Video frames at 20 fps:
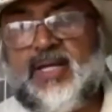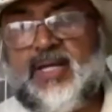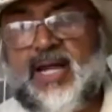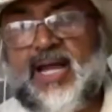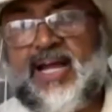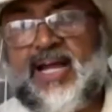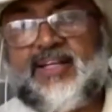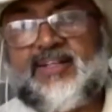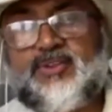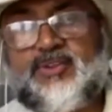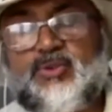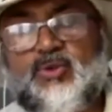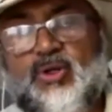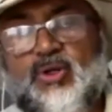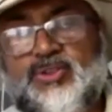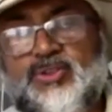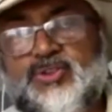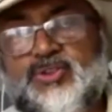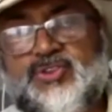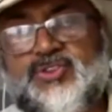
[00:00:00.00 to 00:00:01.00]
And you
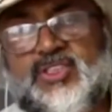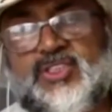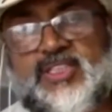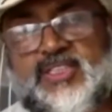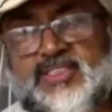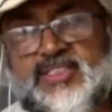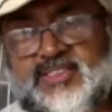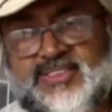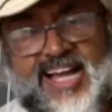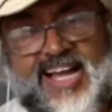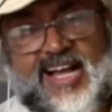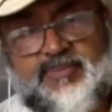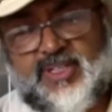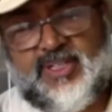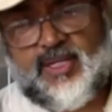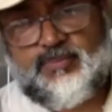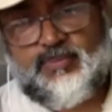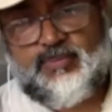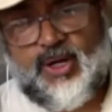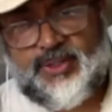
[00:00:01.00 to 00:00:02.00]
also see Samye
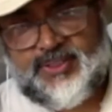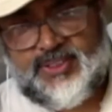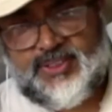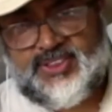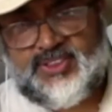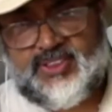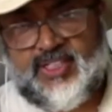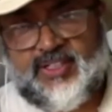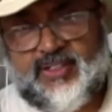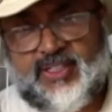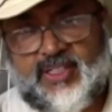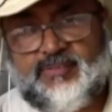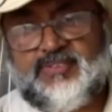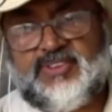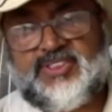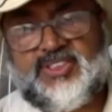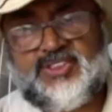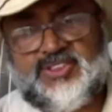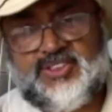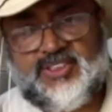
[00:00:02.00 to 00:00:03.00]
Monastery,
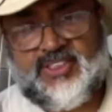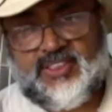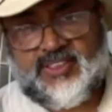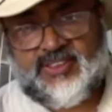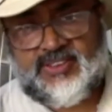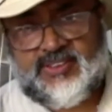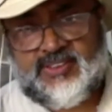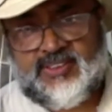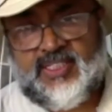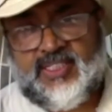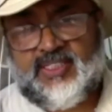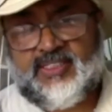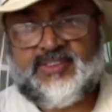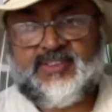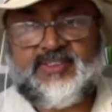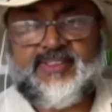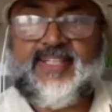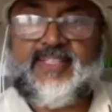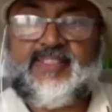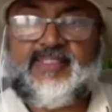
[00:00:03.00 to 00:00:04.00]
which is near
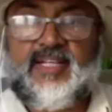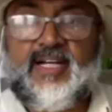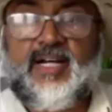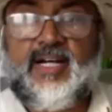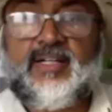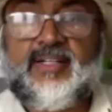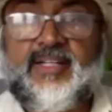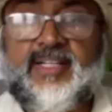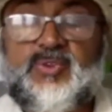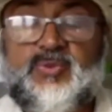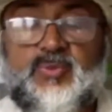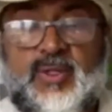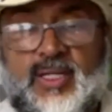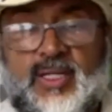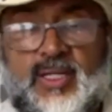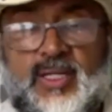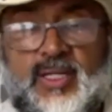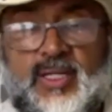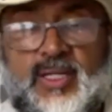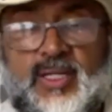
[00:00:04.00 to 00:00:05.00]
Sedang, as well
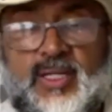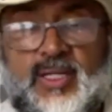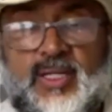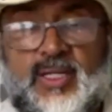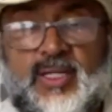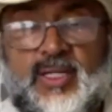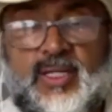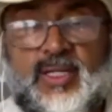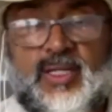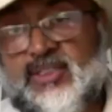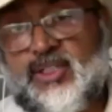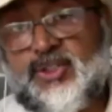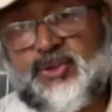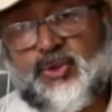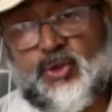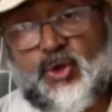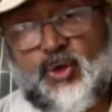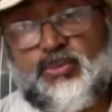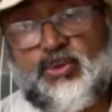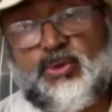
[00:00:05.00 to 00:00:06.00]
as the
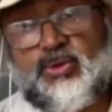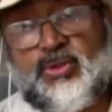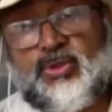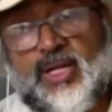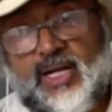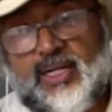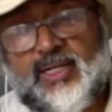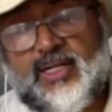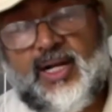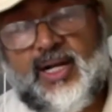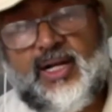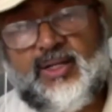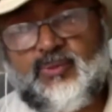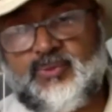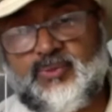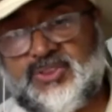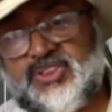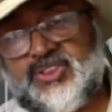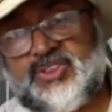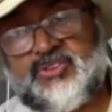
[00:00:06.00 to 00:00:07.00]
Yobu
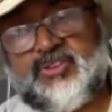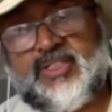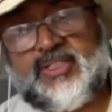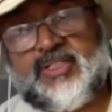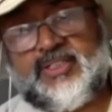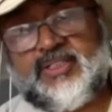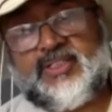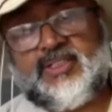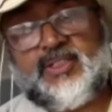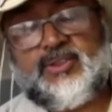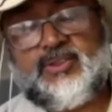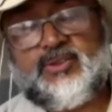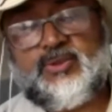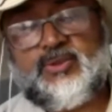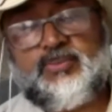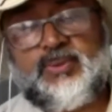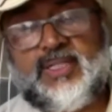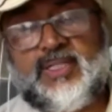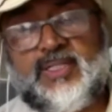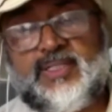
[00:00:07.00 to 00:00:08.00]
Lakhang, which is credited to
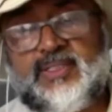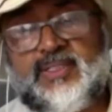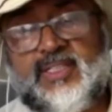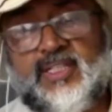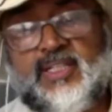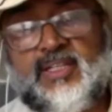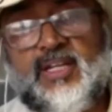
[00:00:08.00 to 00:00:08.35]
be the